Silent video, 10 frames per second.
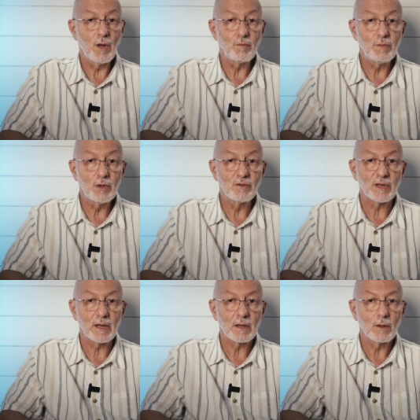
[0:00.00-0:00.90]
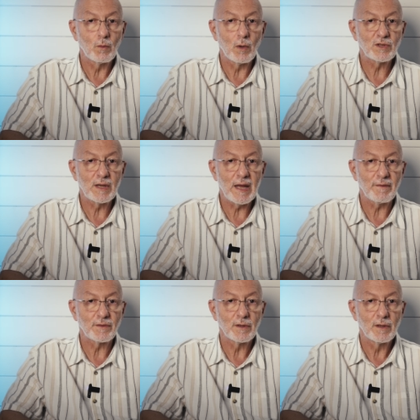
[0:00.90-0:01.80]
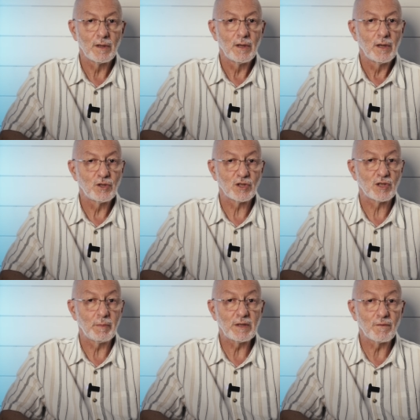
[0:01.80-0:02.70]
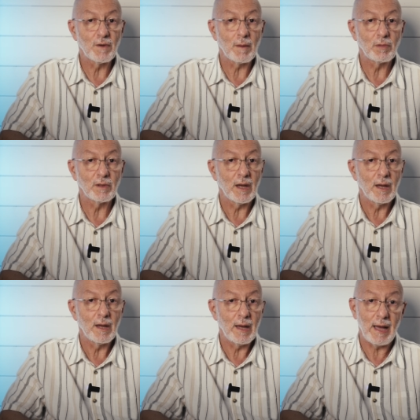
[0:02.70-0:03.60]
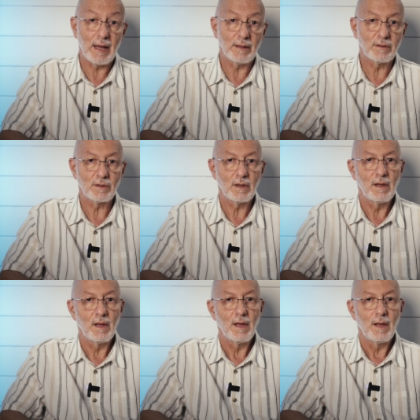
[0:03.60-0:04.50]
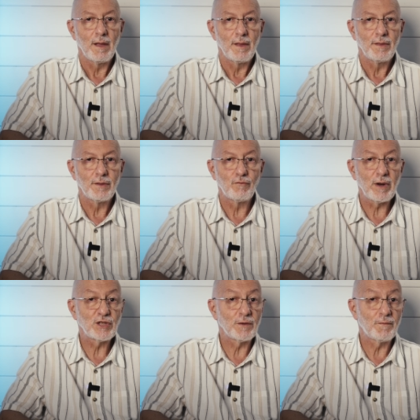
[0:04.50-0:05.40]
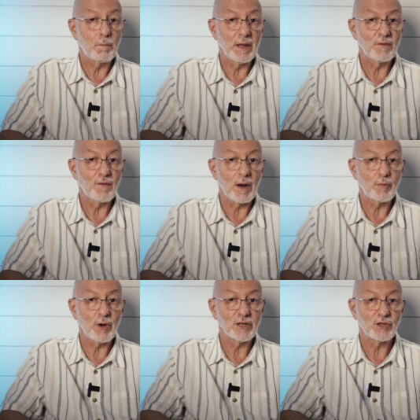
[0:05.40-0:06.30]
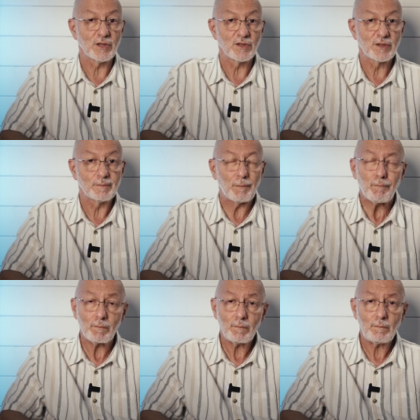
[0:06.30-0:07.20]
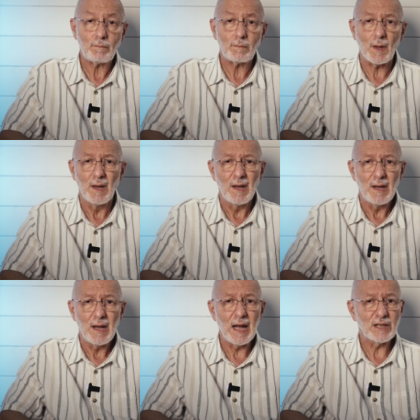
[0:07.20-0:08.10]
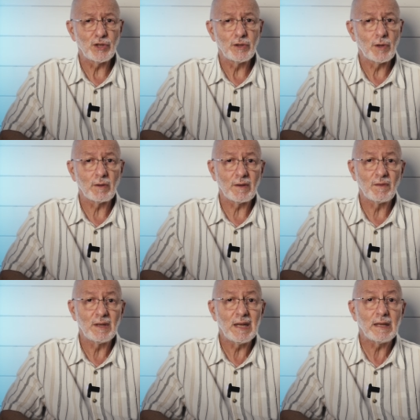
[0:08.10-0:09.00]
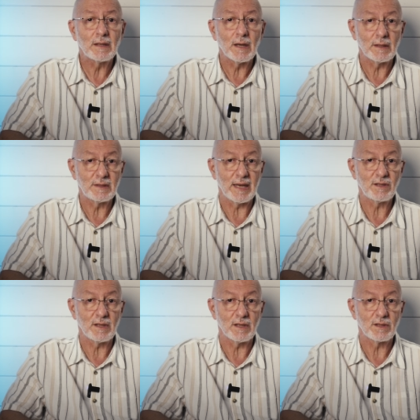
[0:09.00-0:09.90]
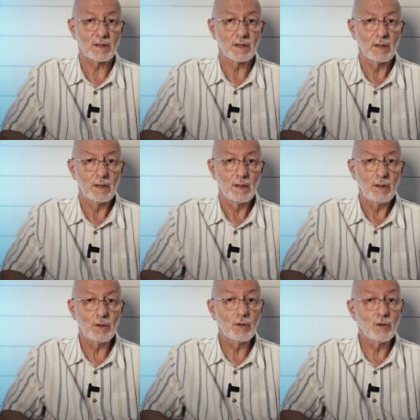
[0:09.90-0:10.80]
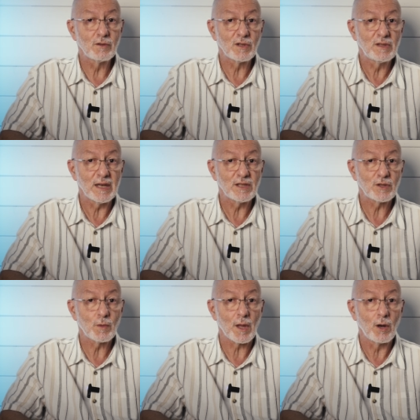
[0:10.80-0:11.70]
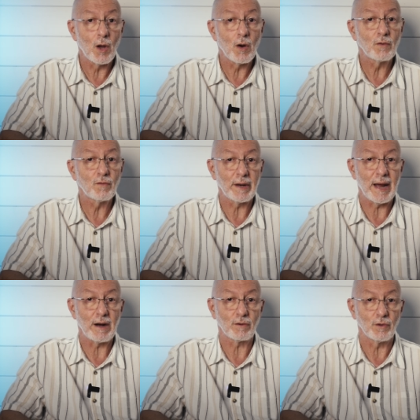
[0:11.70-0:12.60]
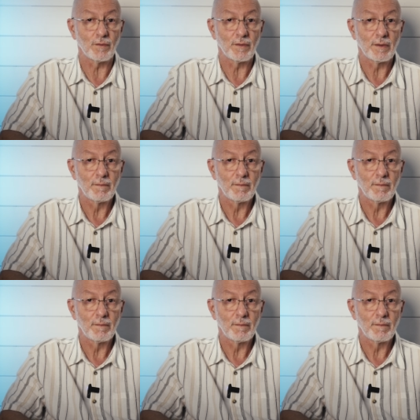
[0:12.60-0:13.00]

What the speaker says: no music, what's left? Just a bit of rumble and the wretched plinth vibrations. Actually, you don't even need a test disc. You can use a disc with a long run-out groove.